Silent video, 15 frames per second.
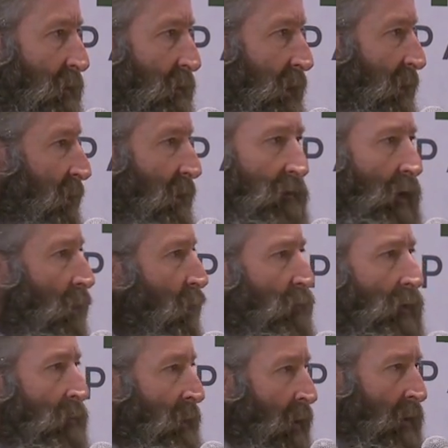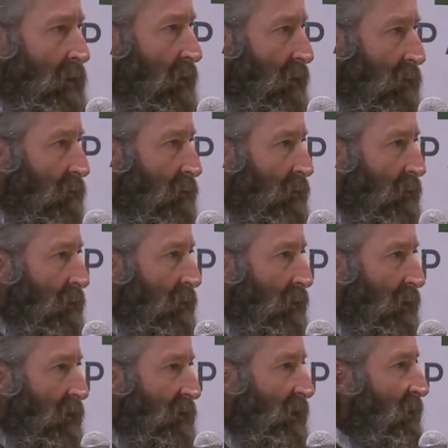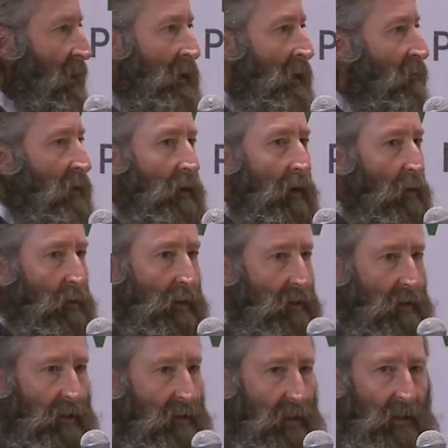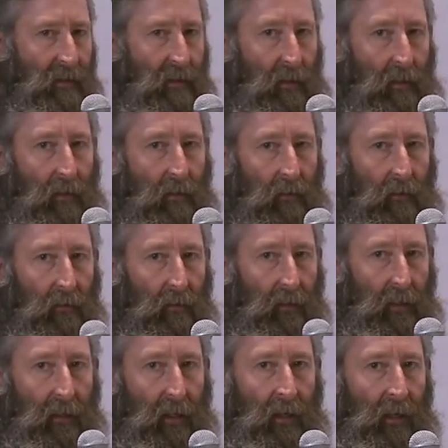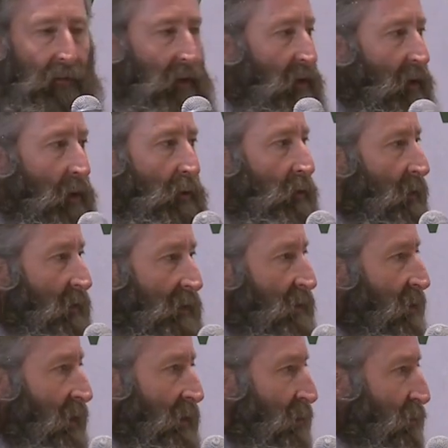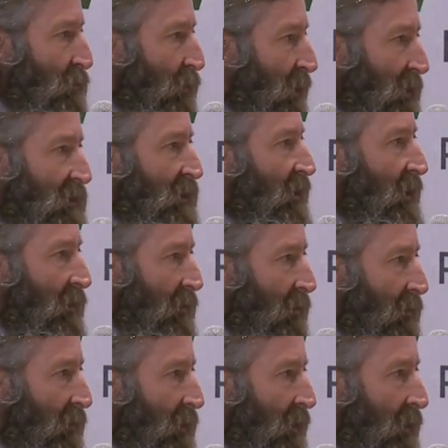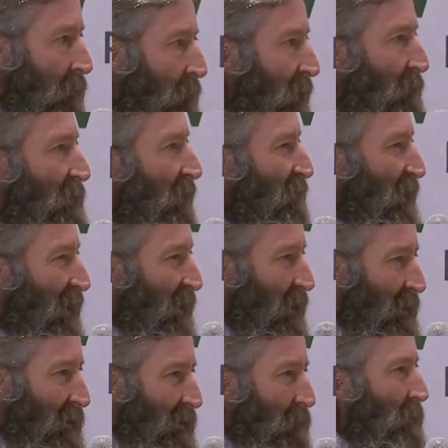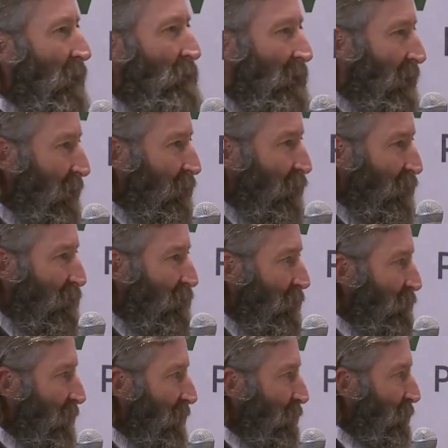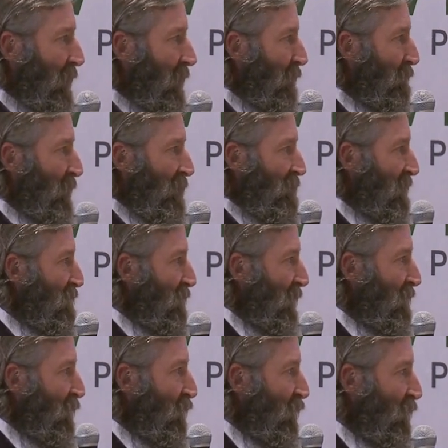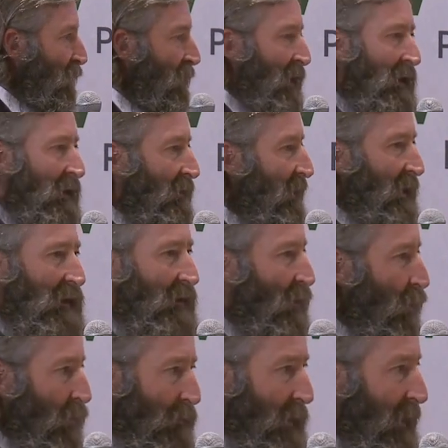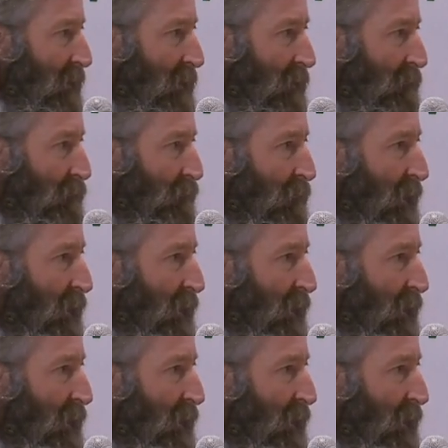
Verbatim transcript: they live all over America. And they didn't even know this existed. They didn't even know that this industry is here. Maybe if they hunted, maybe they learned something about it. But as a general rule, they didn't know about it.